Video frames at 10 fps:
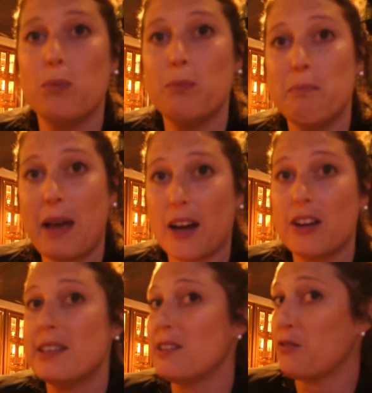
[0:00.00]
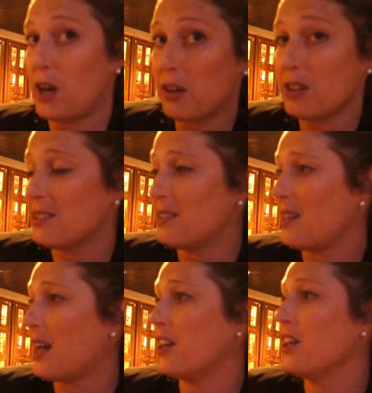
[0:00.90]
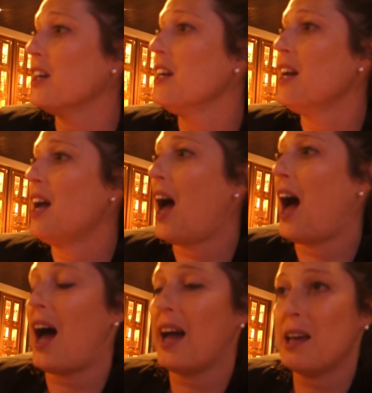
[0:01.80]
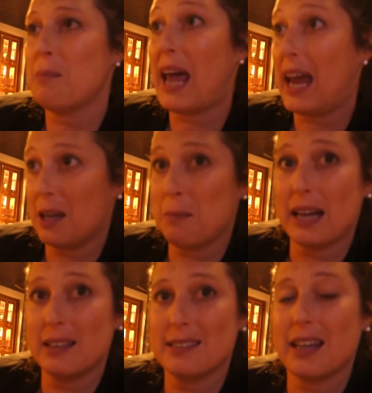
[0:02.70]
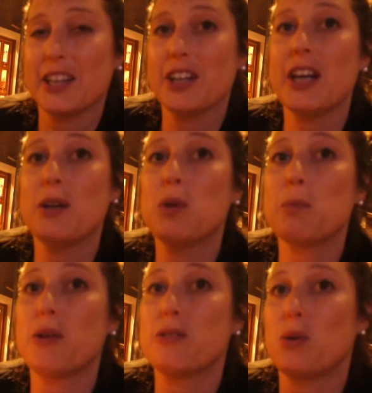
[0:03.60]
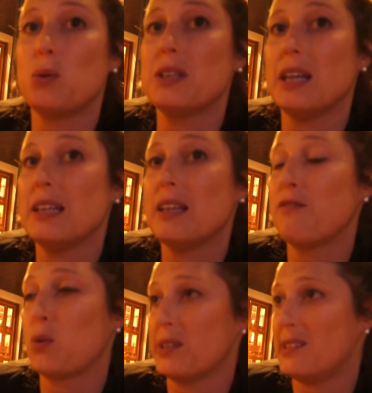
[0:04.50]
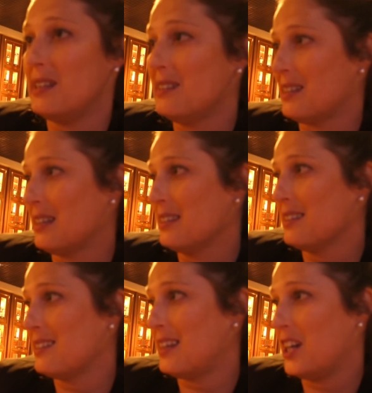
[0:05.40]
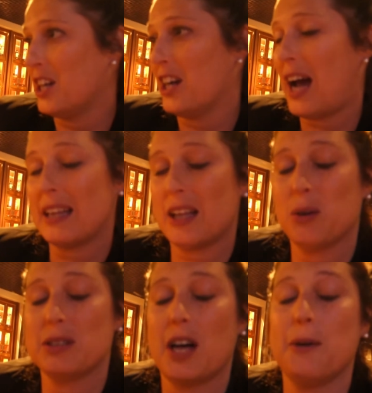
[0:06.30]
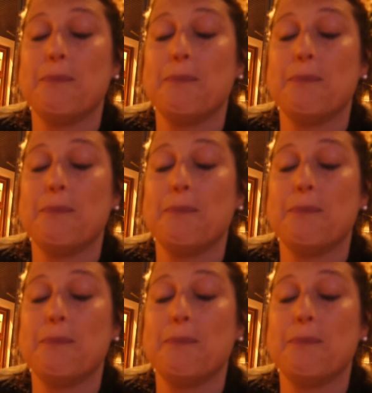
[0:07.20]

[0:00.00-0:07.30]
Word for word: Mair is a fragrance designer. Mm-hmm. I am a handbag designer, and we're both sold in the Four Seasons here at the hotel.